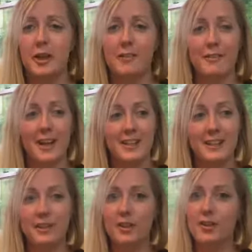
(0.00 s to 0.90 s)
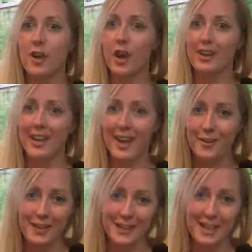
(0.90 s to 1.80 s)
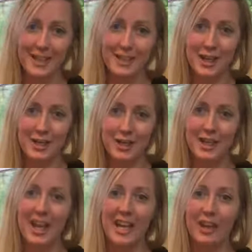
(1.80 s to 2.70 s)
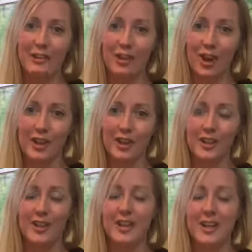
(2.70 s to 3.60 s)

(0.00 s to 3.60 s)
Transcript: finds that they're not carrying that tension any longer.